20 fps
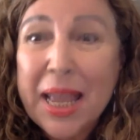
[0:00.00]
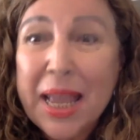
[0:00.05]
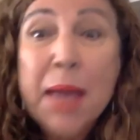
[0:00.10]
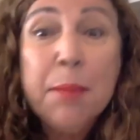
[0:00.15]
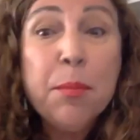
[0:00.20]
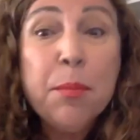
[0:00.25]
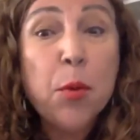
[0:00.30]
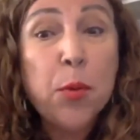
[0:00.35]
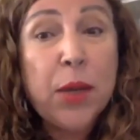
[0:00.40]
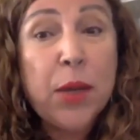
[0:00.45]

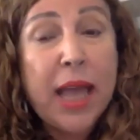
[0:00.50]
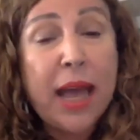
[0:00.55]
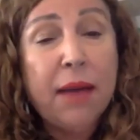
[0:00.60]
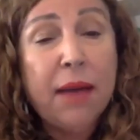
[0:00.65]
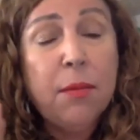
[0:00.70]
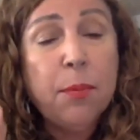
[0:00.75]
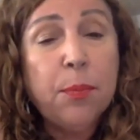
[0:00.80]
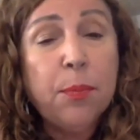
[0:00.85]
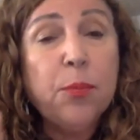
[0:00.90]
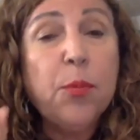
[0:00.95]
But we
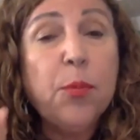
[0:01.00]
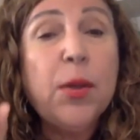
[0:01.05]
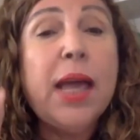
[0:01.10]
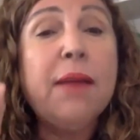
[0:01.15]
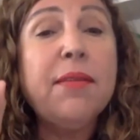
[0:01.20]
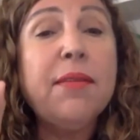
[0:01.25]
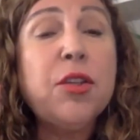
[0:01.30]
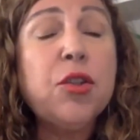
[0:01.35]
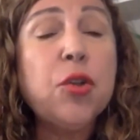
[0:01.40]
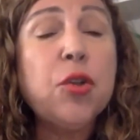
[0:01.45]
have
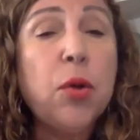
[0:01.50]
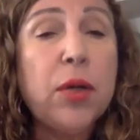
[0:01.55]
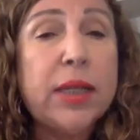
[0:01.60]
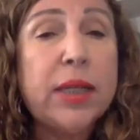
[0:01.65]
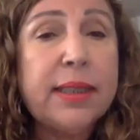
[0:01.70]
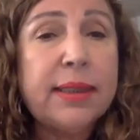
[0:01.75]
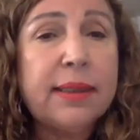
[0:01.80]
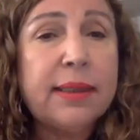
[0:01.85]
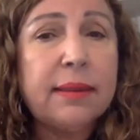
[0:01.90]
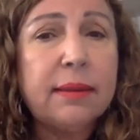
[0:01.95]
a
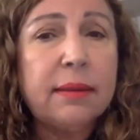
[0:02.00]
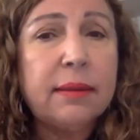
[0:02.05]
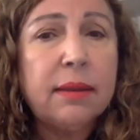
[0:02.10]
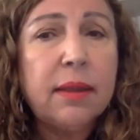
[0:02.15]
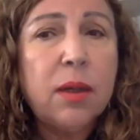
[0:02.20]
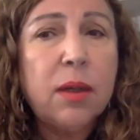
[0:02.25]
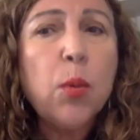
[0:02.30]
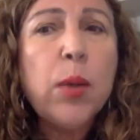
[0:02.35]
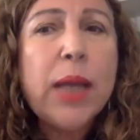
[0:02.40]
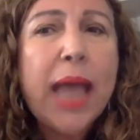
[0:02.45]
choice.
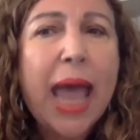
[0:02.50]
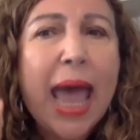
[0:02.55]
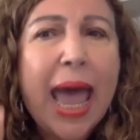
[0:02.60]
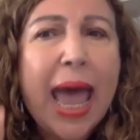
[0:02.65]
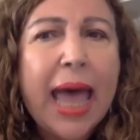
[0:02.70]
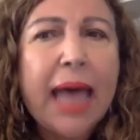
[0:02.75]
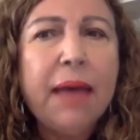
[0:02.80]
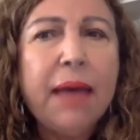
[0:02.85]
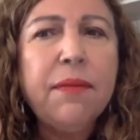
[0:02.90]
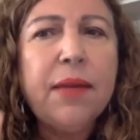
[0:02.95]
We
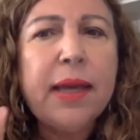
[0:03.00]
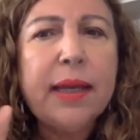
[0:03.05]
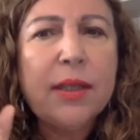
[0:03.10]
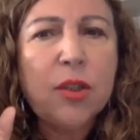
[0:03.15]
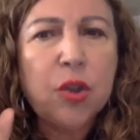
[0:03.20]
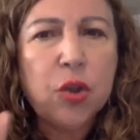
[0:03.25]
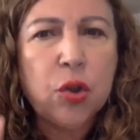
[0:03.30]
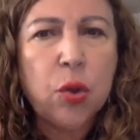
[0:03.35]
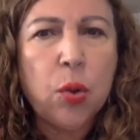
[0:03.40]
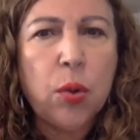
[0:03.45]
have a
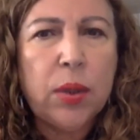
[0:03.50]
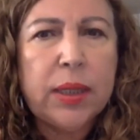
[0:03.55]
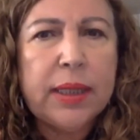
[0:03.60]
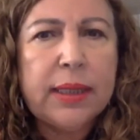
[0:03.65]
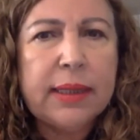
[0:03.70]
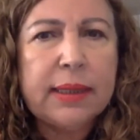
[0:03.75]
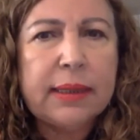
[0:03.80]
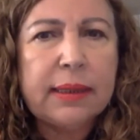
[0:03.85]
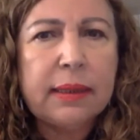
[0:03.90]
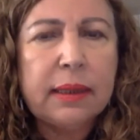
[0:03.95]

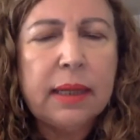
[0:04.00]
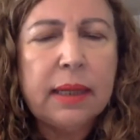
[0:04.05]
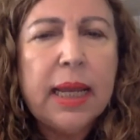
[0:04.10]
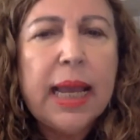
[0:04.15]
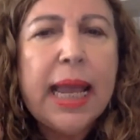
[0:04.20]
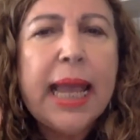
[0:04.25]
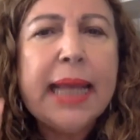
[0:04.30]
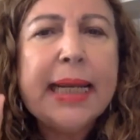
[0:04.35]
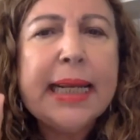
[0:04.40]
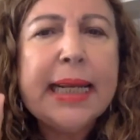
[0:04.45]
choice.
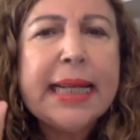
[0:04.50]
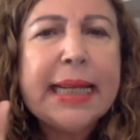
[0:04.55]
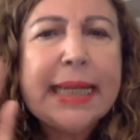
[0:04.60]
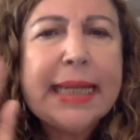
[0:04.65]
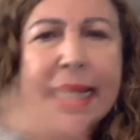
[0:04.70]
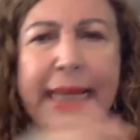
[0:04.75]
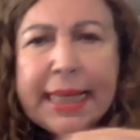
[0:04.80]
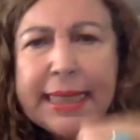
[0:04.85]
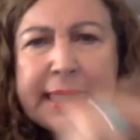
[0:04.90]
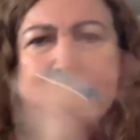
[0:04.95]
And in an
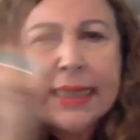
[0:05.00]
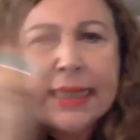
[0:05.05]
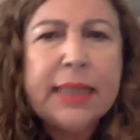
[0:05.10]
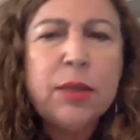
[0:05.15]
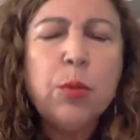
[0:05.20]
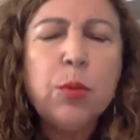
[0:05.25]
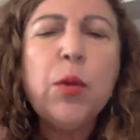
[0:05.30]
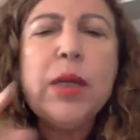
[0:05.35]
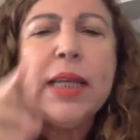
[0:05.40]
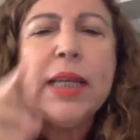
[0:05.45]
instant,
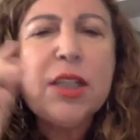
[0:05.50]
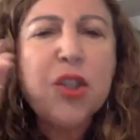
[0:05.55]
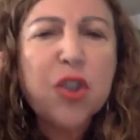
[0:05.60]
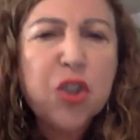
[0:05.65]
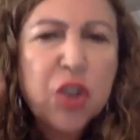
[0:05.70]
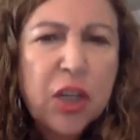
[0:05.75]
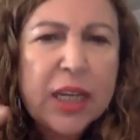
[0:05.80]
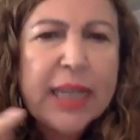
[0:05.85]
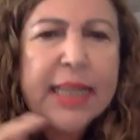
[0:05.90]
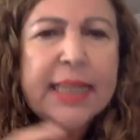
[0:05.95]
we can
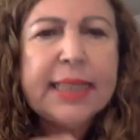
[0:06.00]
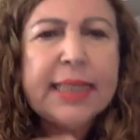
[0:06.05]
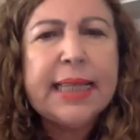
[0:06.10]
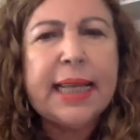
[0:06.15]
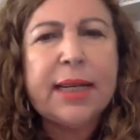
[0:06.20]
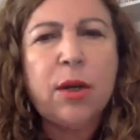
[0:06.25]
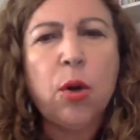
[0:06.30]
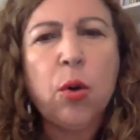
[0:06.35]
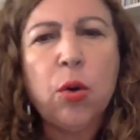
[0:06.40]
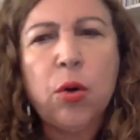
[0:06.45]
change
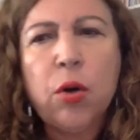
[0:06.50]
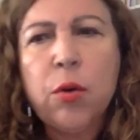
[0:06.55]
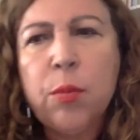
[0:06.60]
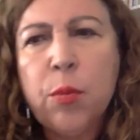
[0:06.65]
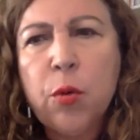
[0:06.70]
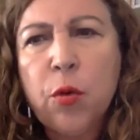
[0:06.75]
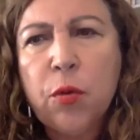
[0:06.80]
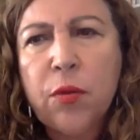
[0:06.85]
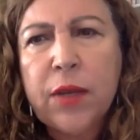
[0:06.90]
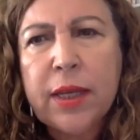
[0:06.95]
that horror
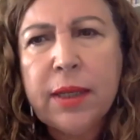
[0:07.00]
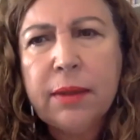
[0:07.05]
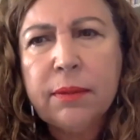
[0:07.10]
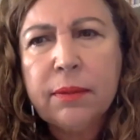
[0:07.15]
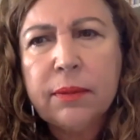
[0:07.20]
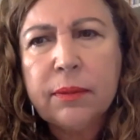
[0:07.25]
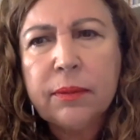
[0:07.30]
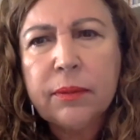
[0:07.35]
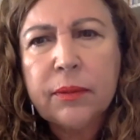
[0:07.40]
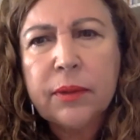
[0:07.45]
movie.
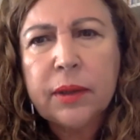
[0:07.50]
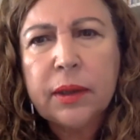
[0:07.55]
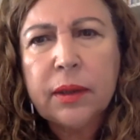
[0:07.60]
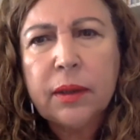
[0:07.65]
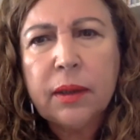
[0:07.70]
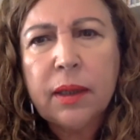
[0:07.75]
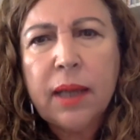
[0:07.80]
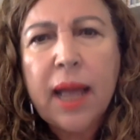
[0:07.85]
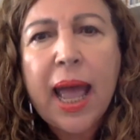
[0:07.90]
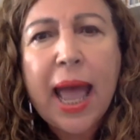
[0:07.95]

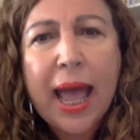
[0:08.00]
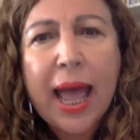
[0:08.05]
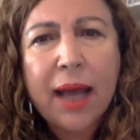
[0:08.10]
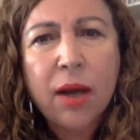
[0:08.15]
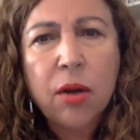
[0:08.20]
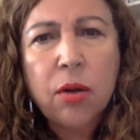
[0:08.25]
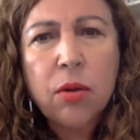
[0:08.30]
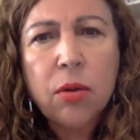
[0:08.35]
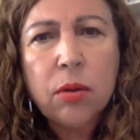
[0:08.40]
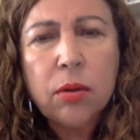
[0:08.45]

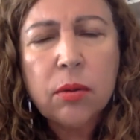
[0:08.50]
How?